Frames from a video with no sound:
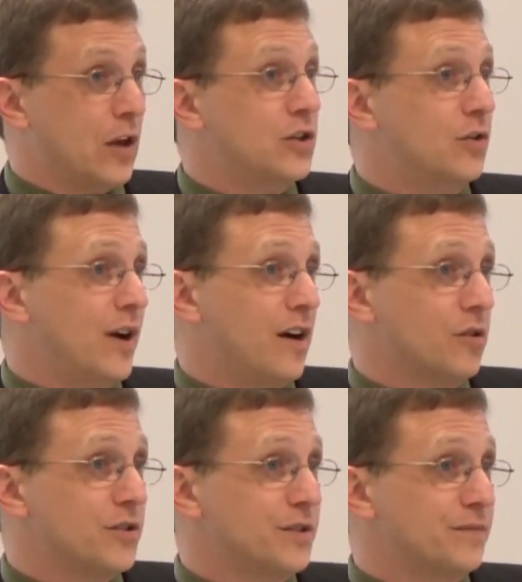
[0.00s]
two
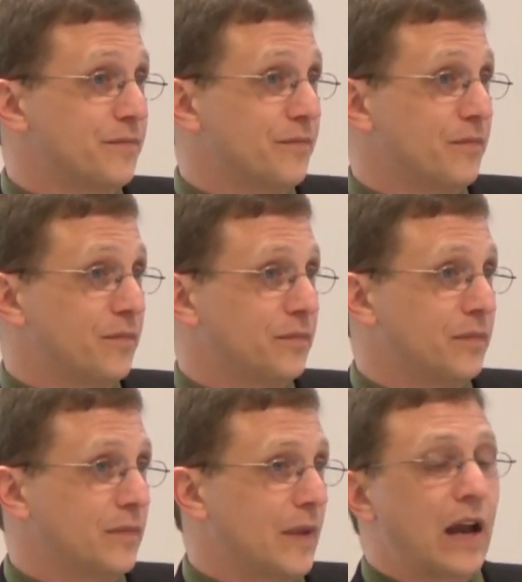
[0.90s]
hours.
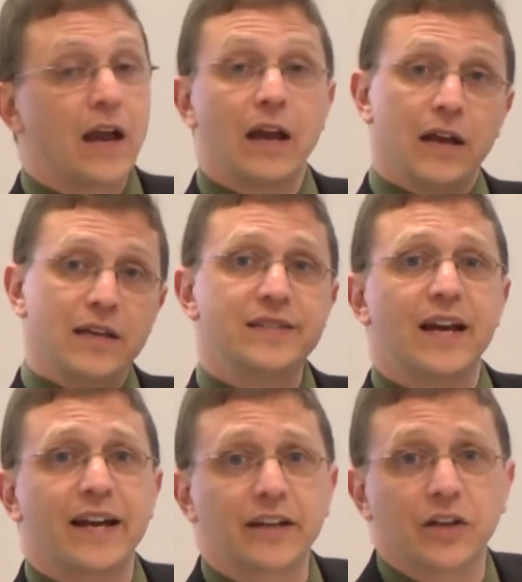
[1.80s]
He's
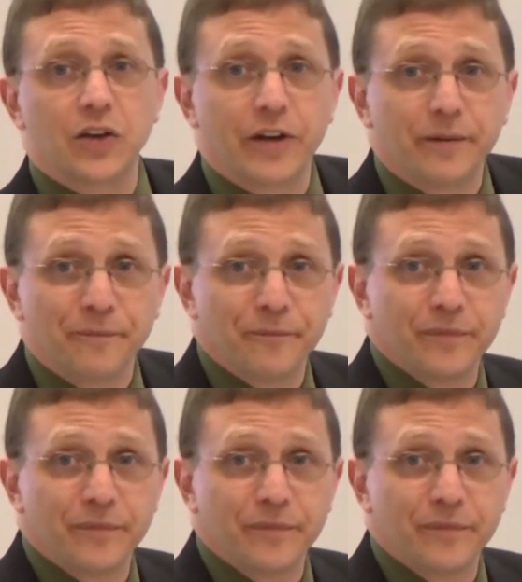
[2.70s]
got it good.